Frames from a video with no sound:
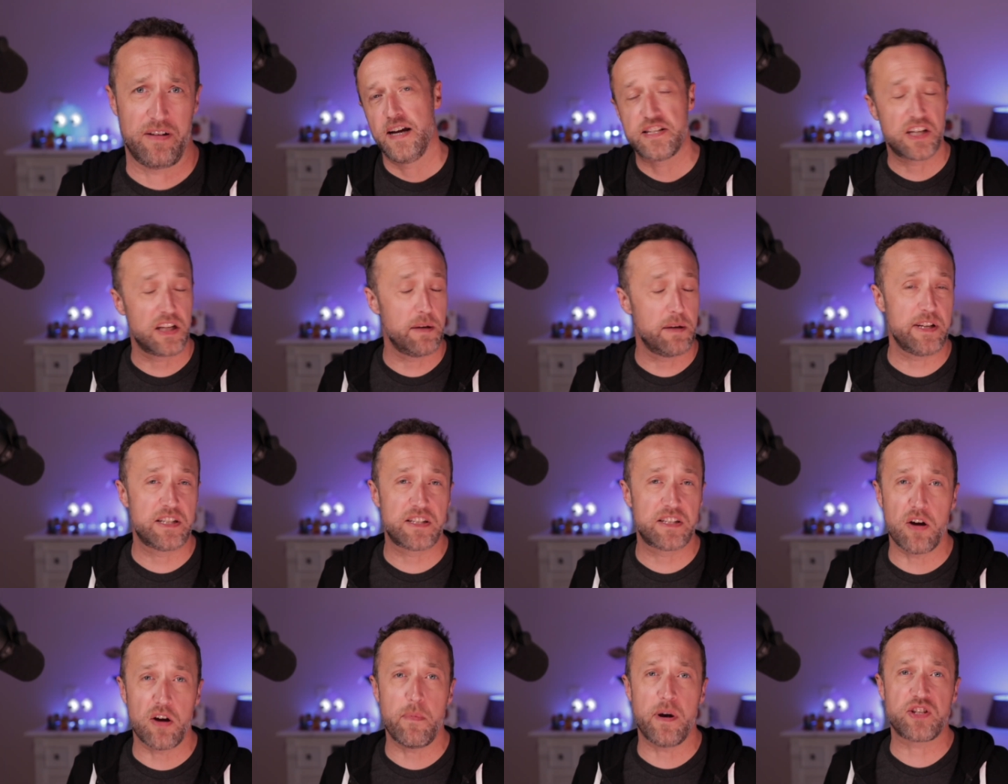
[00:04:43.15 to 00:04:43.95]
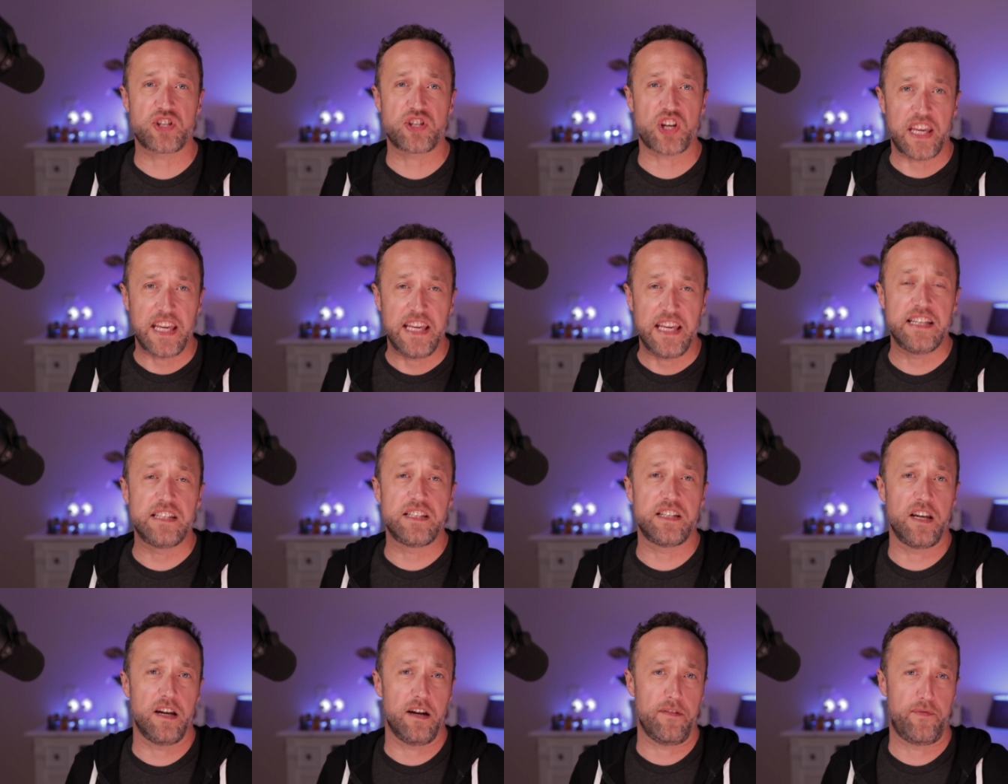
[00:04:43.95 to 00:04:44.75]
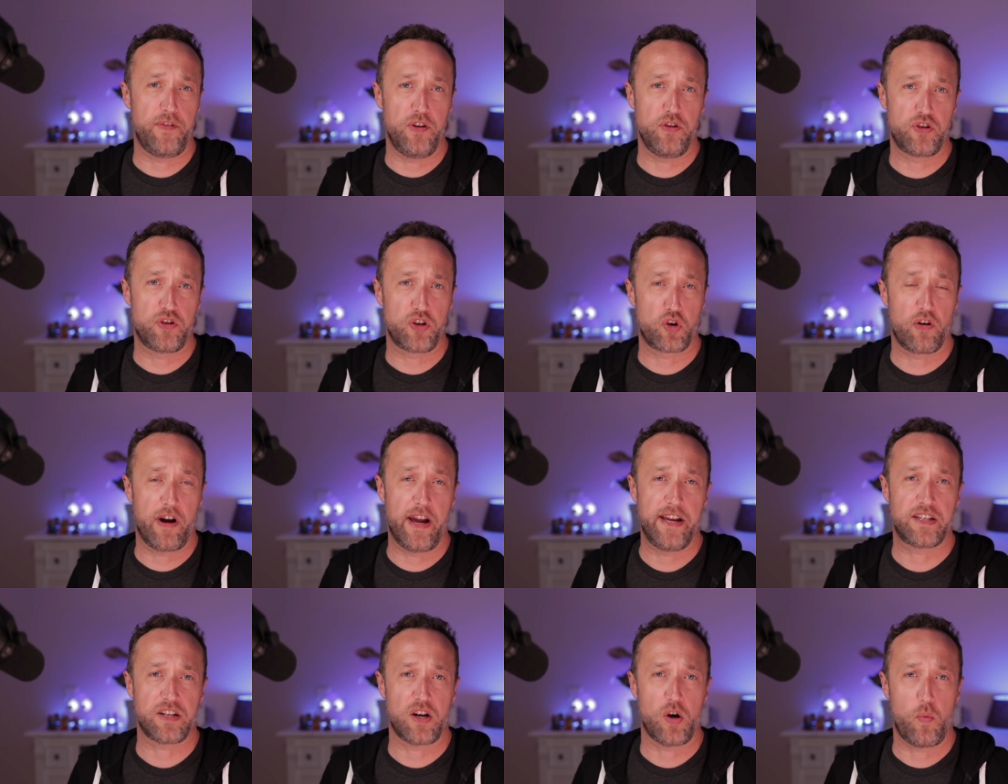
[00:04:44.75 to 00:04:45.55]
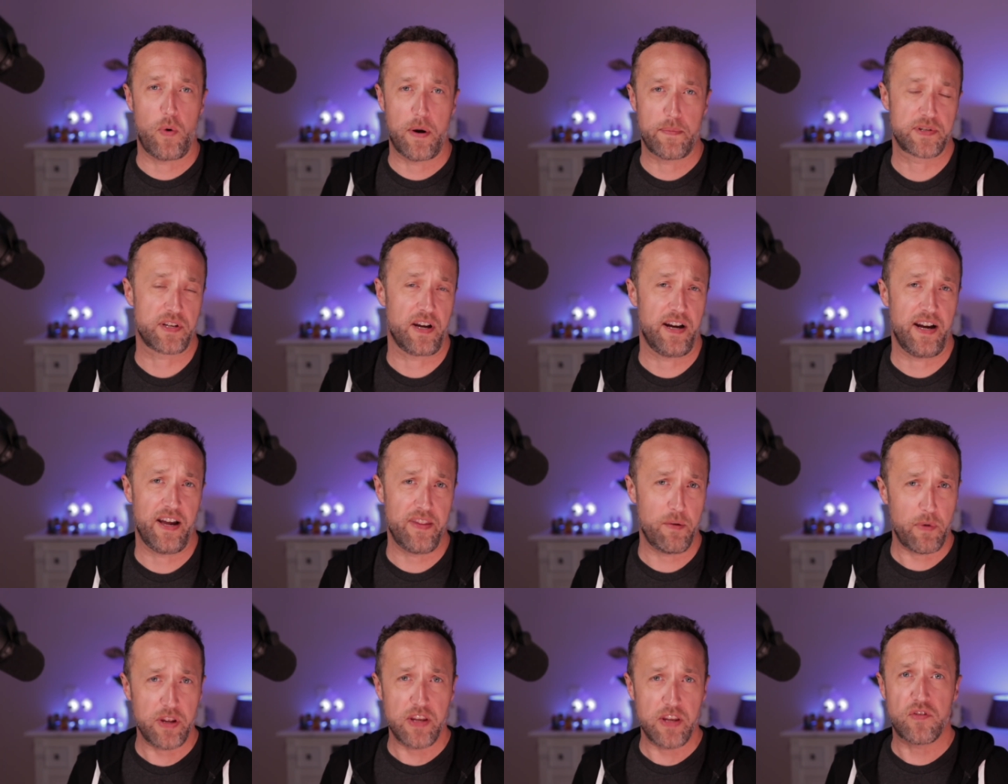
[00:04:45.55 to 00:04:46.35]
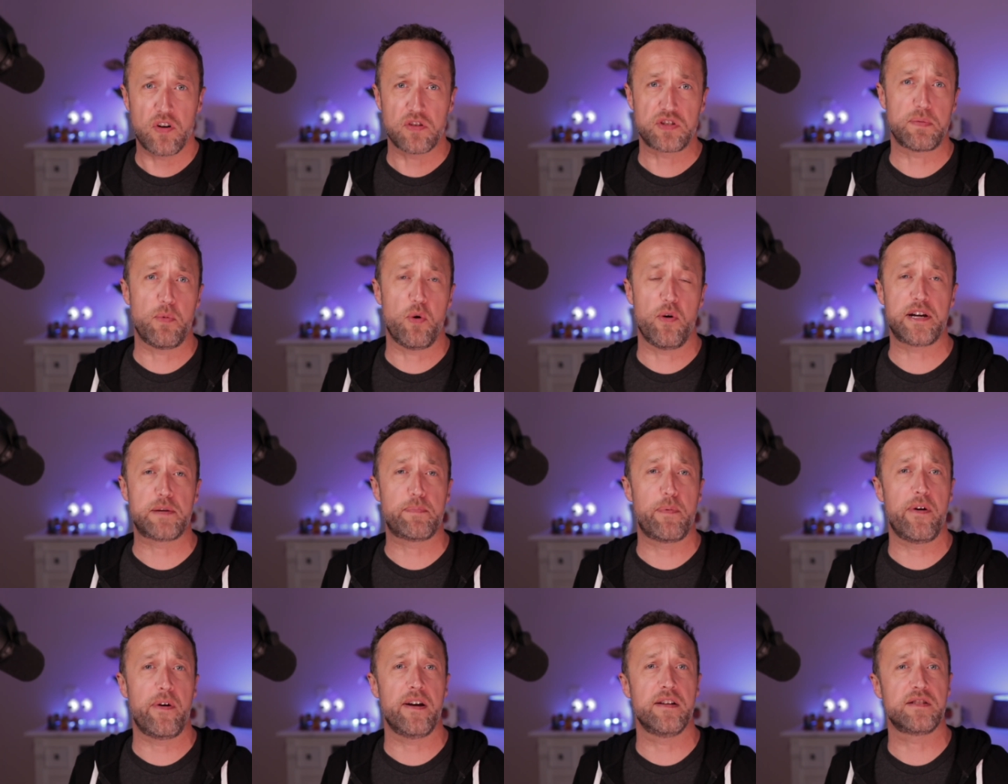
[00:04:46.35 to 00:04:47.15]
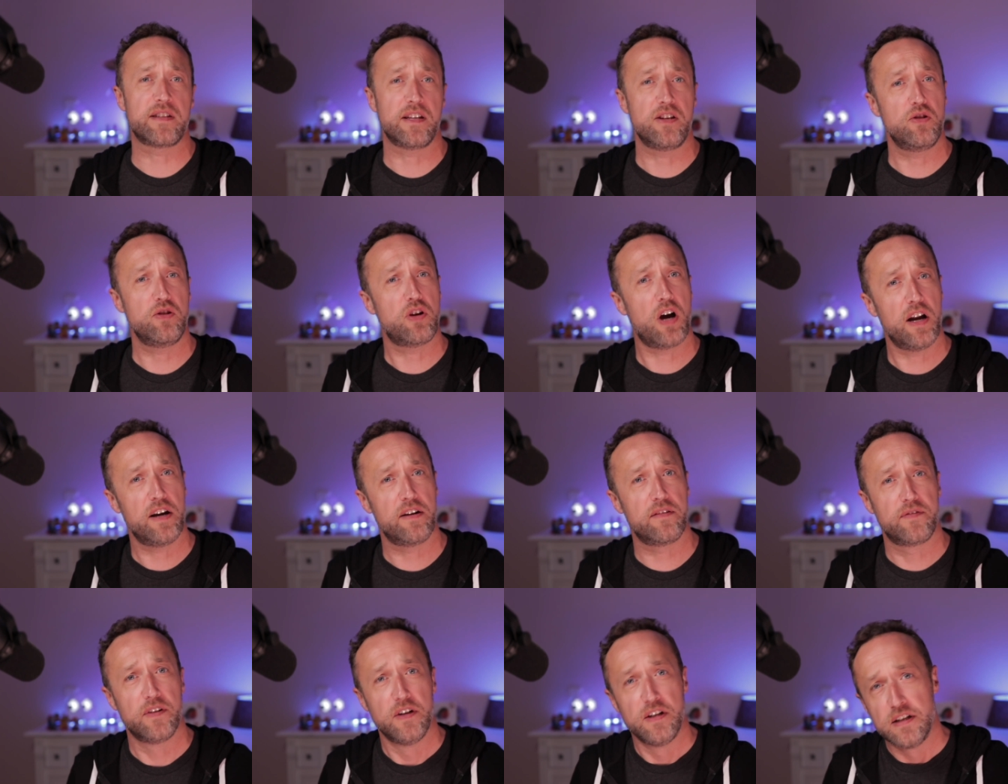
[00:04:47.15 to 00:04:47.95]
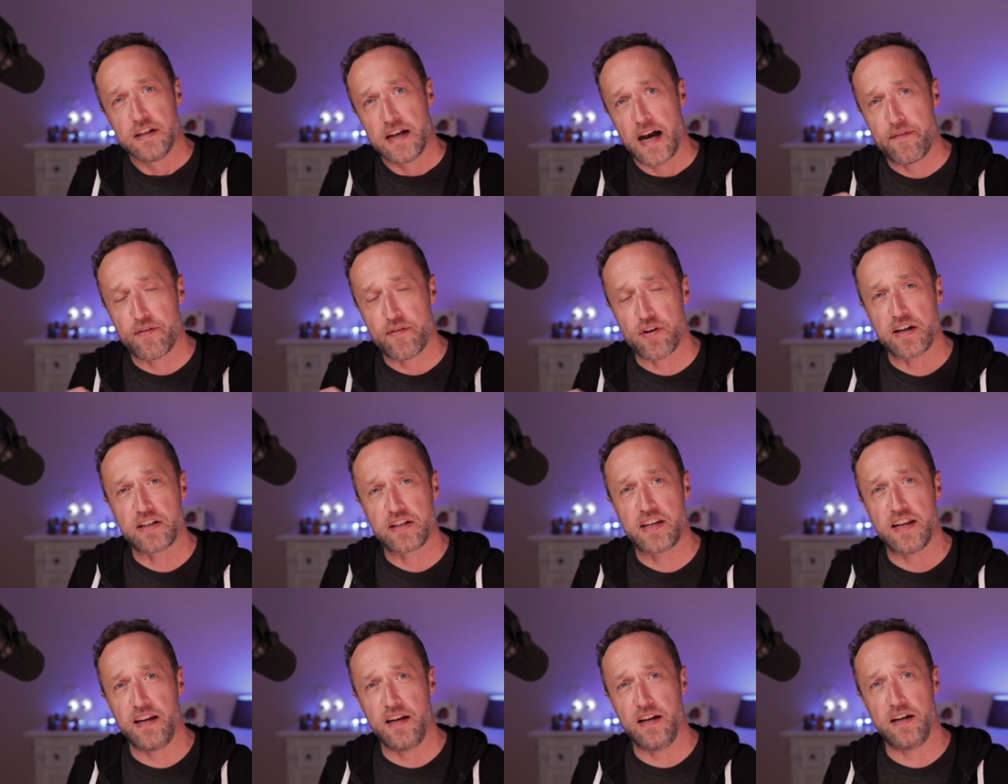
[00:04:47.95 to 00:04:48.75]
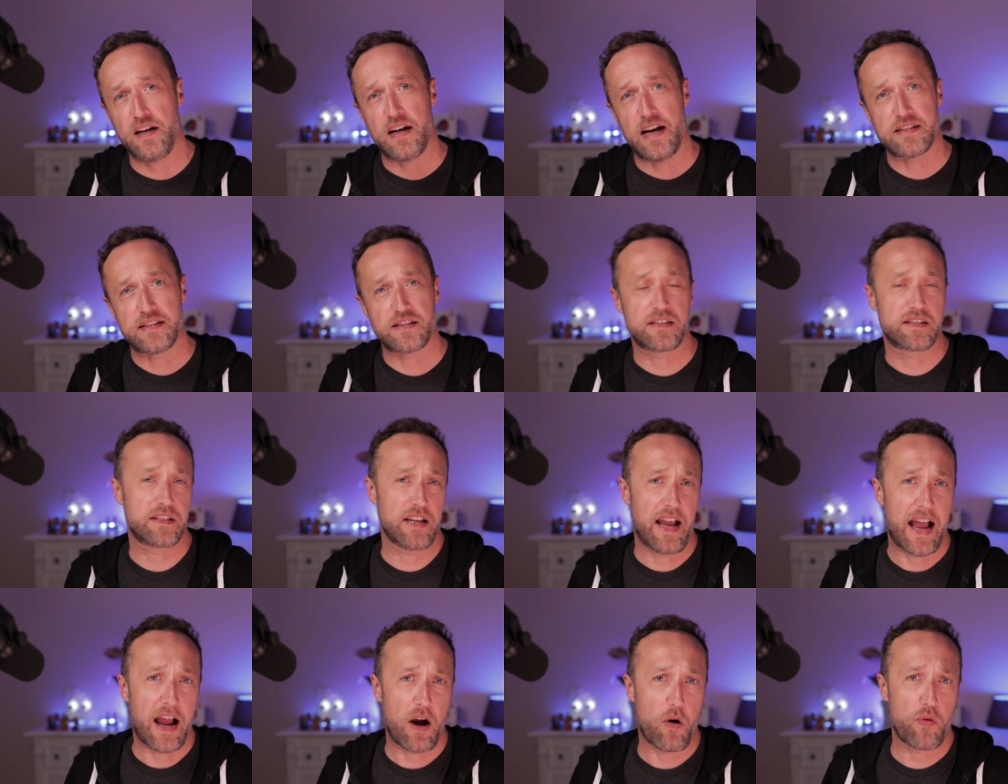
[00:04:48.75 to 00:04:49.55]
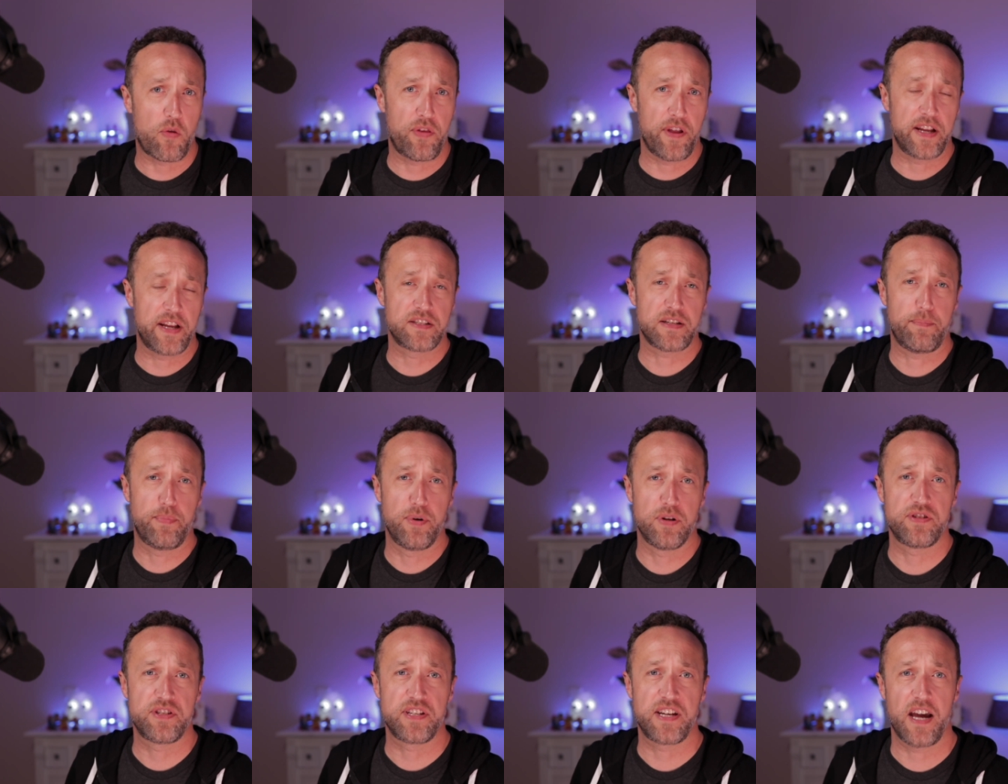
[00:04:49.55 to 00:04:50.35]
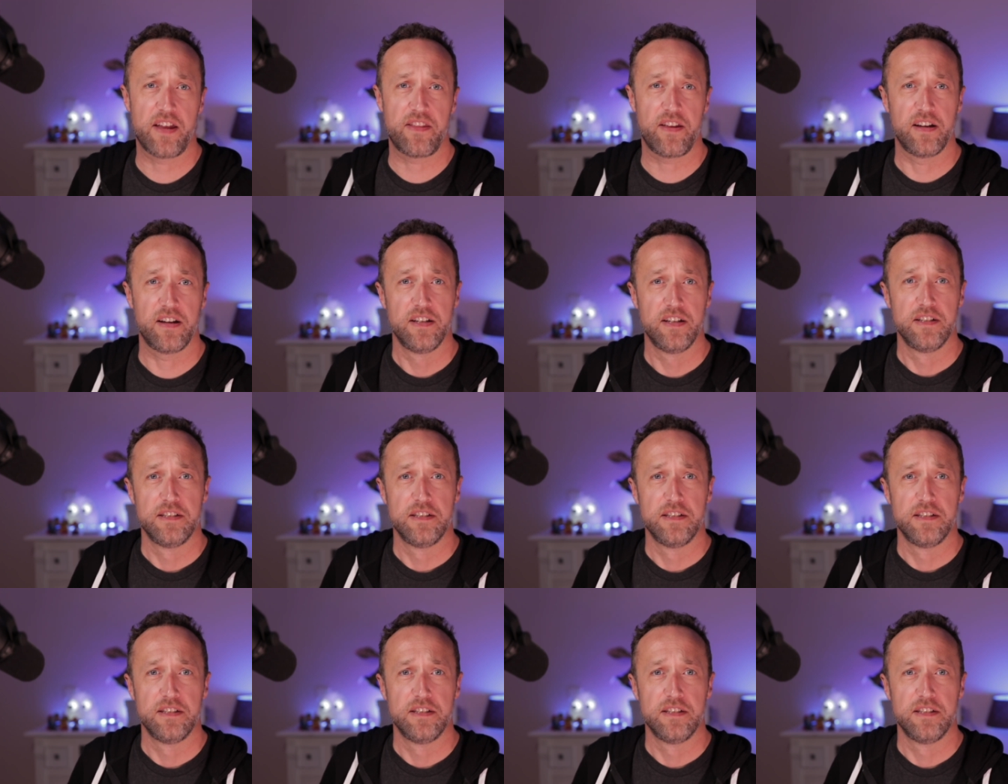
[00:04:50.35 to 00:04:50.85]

It's going to be so much easier for you to create a website. And then when you've got some more experience and you kind of have an idea as to how things are put together,